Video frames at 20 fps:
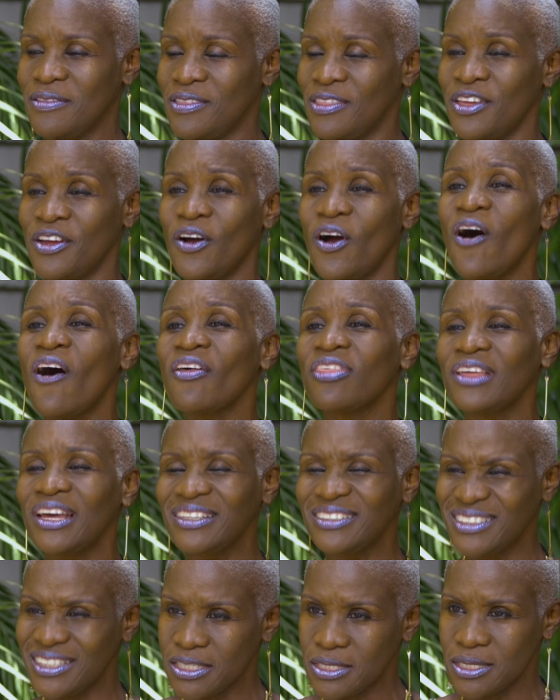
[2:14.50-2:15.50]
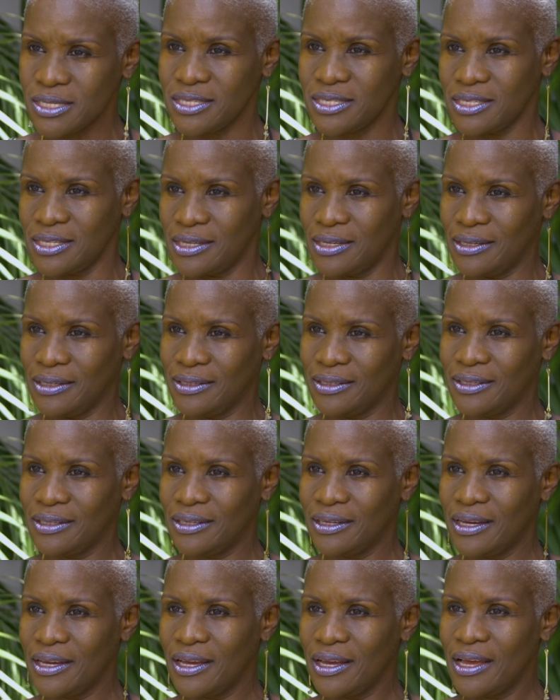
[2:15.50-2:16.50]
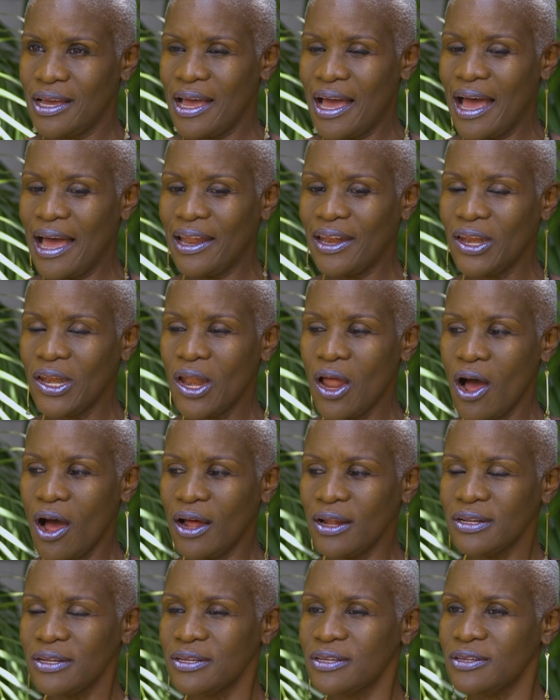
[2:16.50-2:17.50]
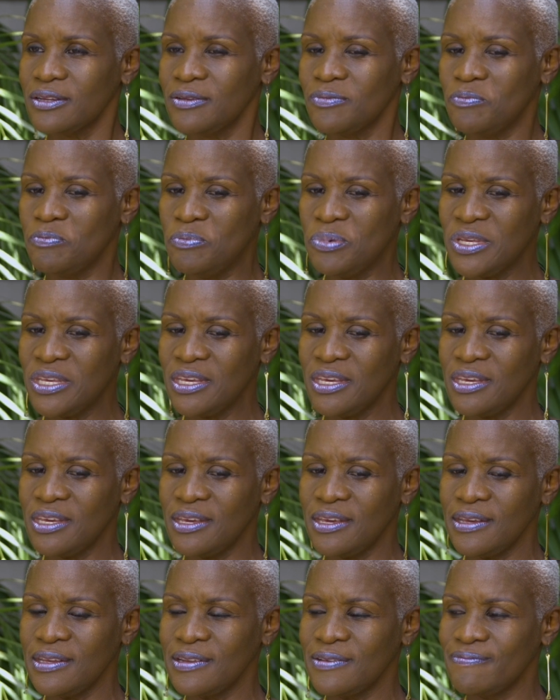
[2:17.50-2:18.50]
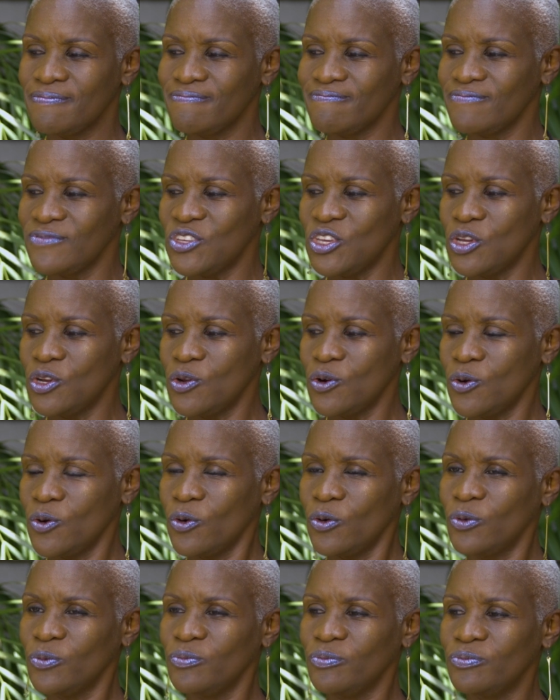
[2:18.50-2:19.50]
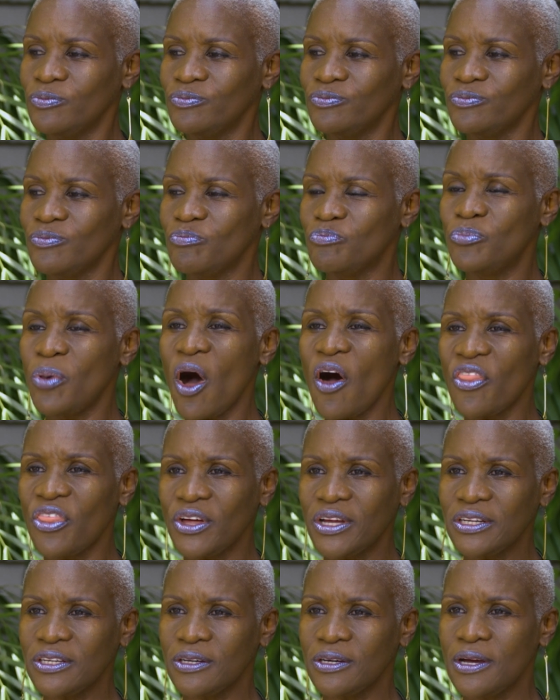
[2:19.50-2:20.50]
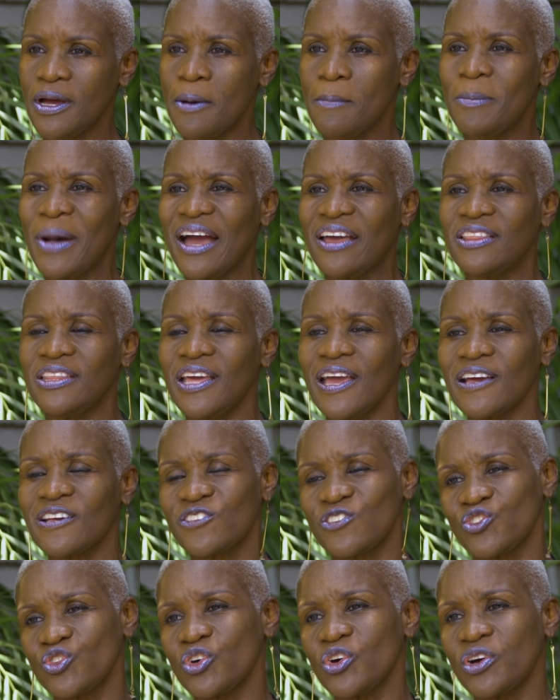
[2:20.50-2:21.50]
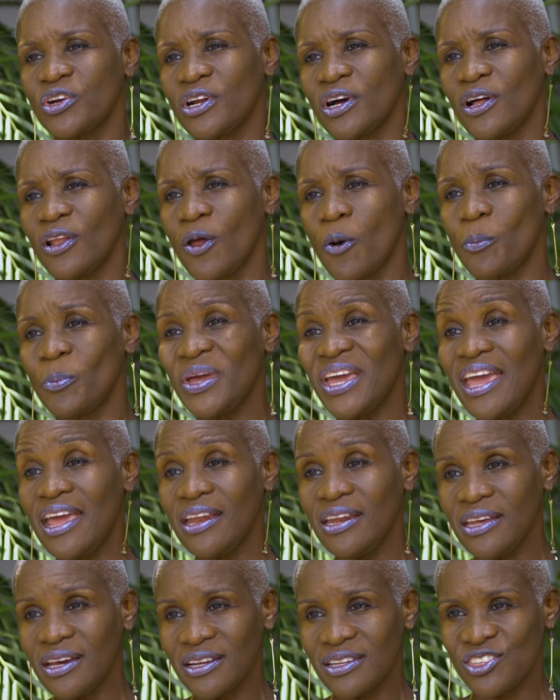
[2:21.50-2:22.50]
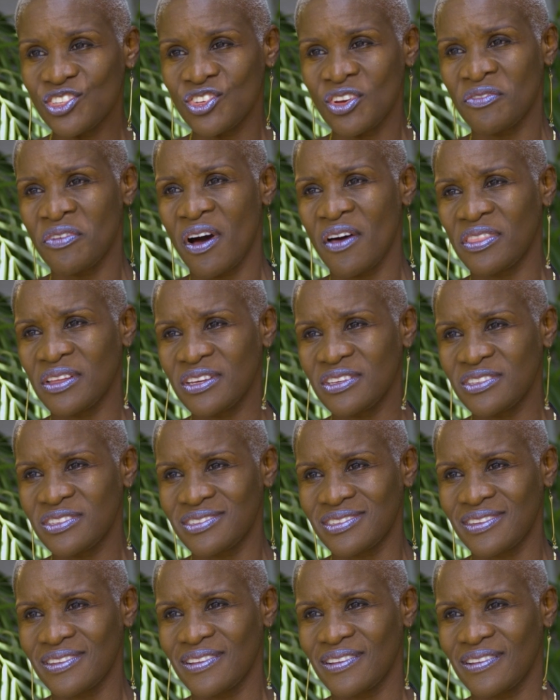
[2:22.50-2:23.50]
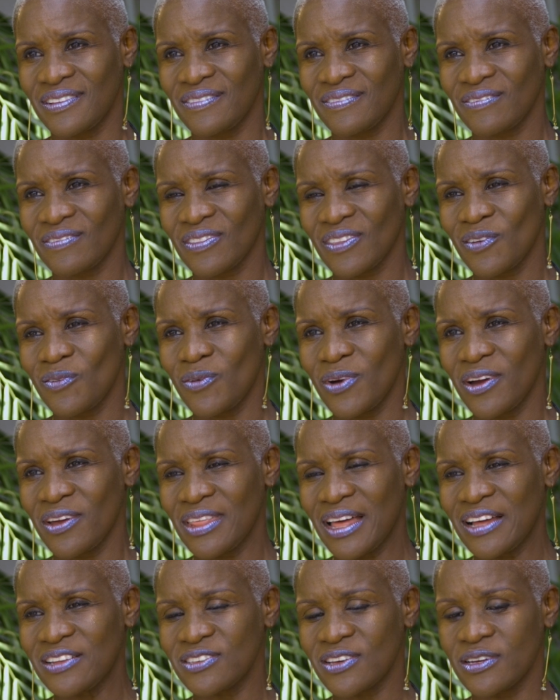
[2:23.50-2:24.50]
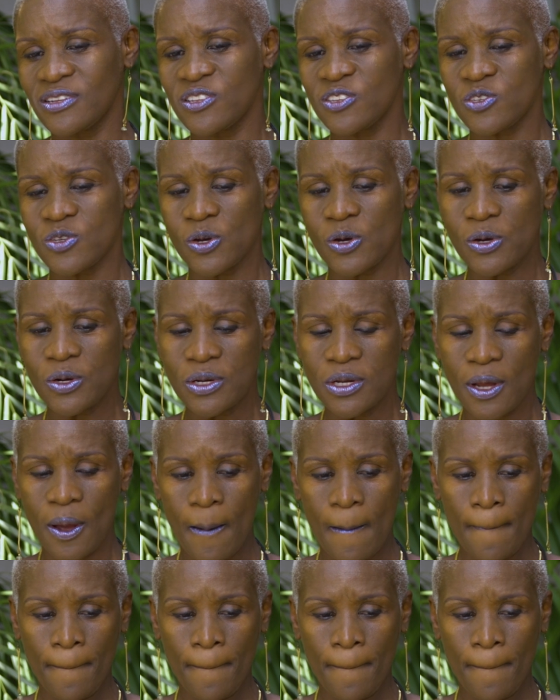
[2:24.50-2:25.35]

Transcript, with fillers: their authenticity and not be, you know, bothered by the external opinions of others where that's concerned.